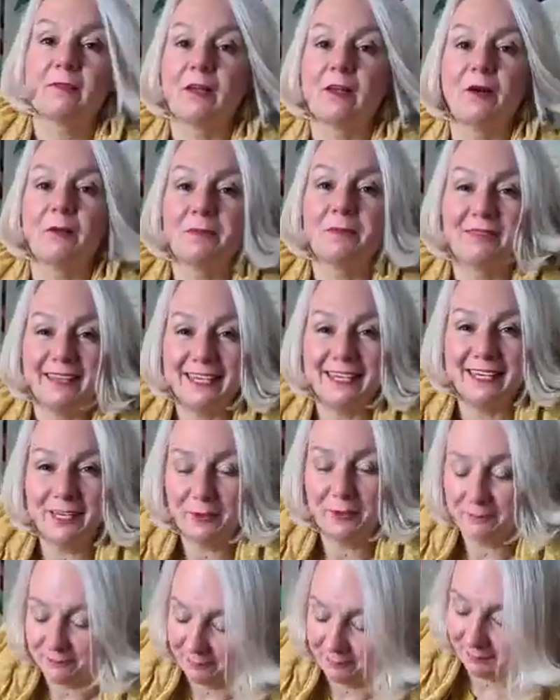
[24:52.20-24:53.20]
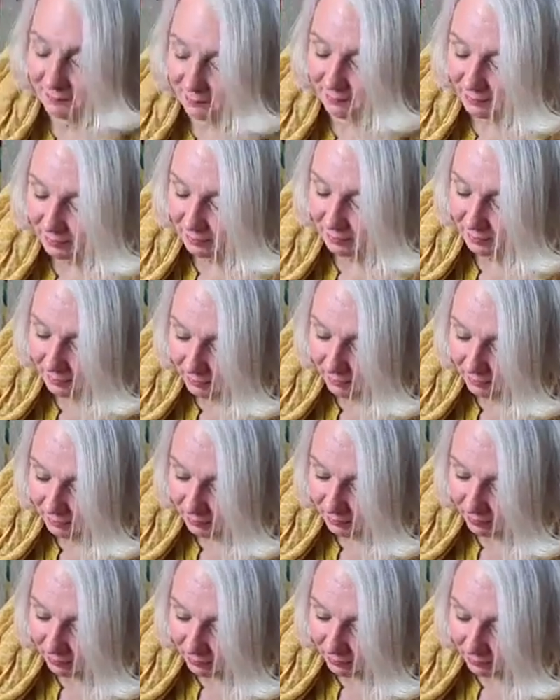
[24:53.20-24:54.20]
Oh, thank you.
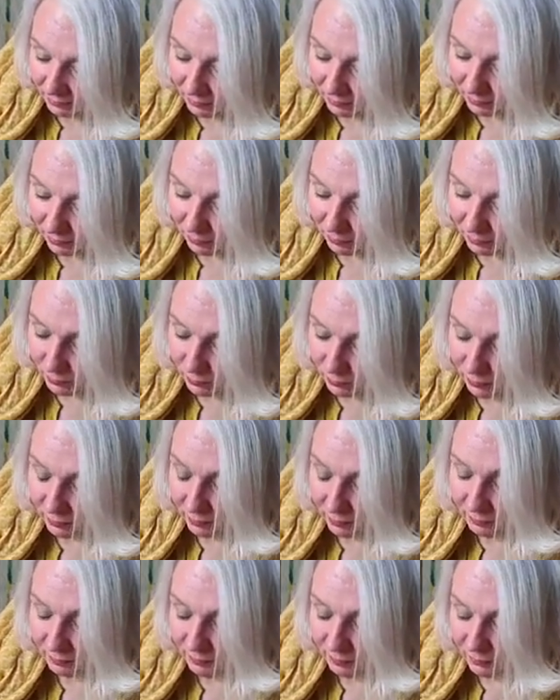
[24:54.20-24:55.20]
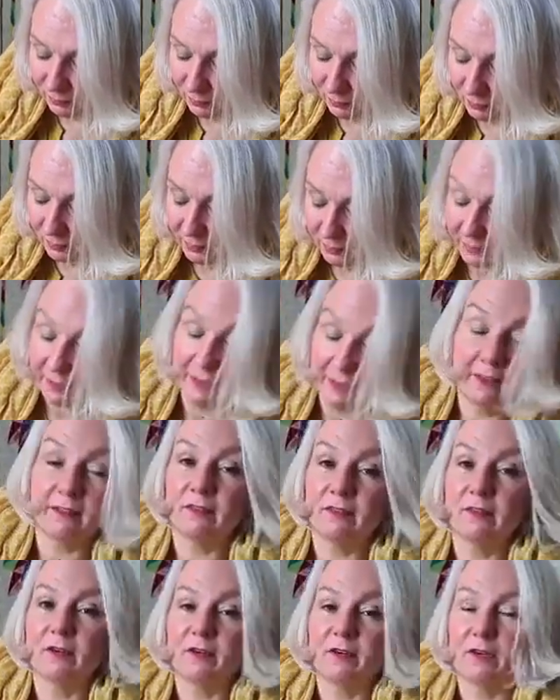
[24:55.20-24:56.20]
Who do we think is
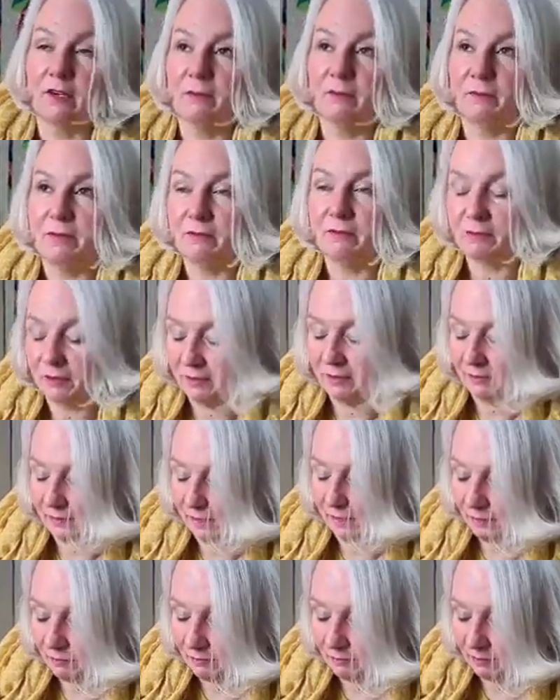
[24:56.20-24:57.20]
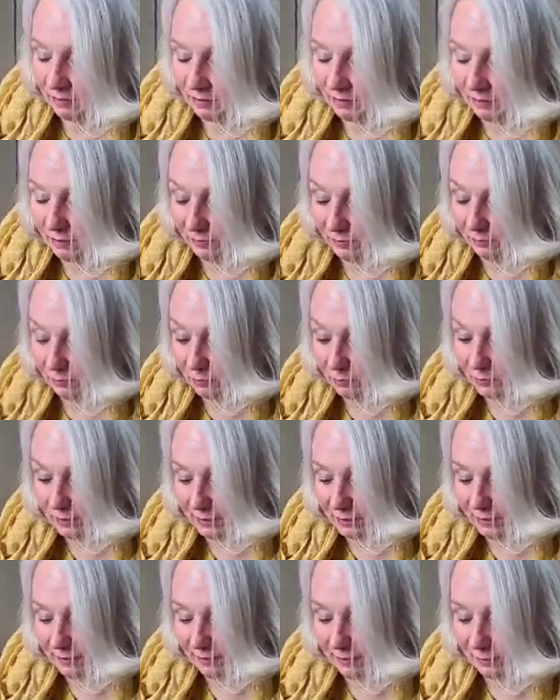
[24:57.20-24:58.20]
not going to be very safe on
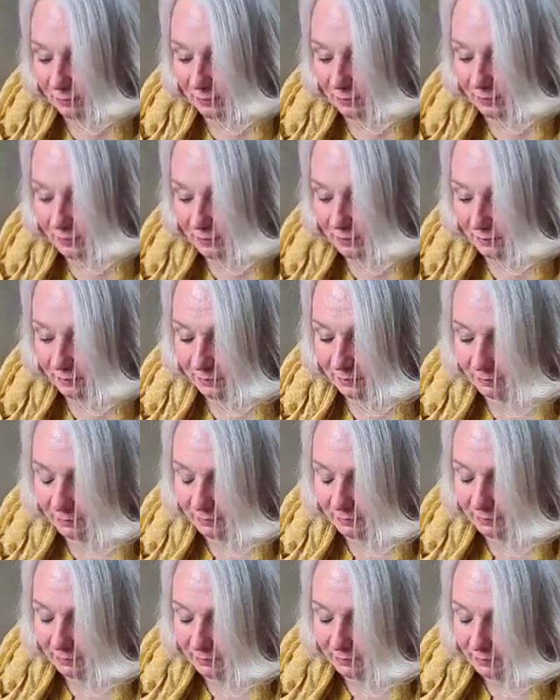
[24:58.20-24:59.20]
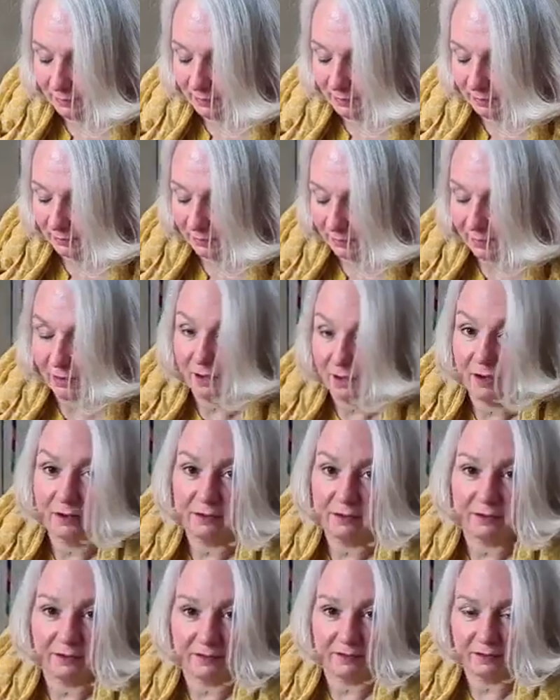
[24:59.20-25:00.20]
Strictly this week? It's kind of
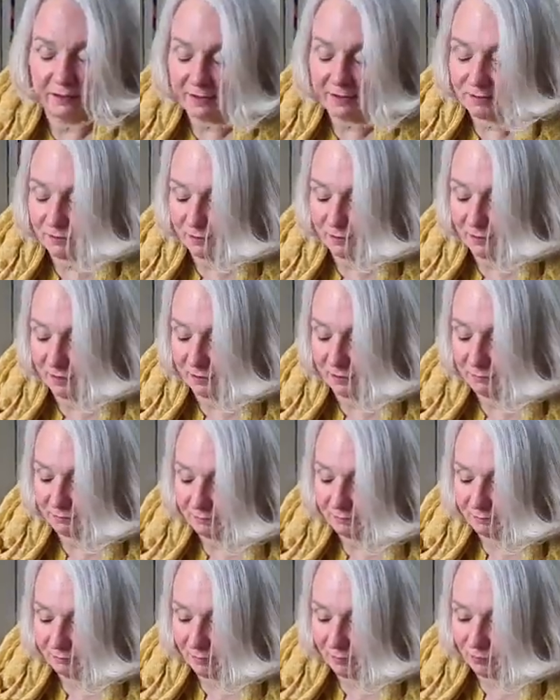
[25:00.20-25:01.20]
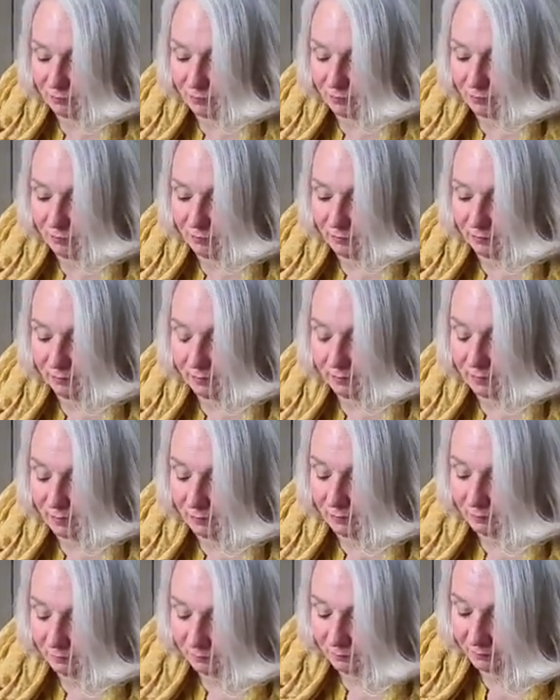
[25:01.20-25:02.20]
hard to say before you see
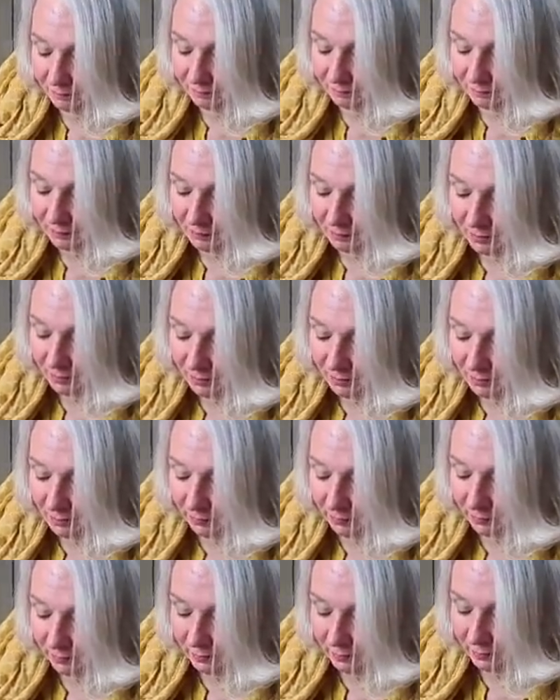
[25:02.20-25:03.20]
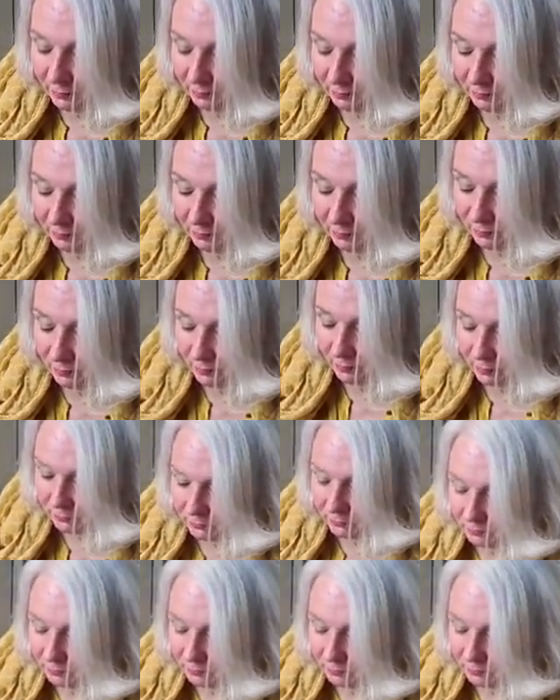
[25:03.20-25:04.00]
them, what they're going to do.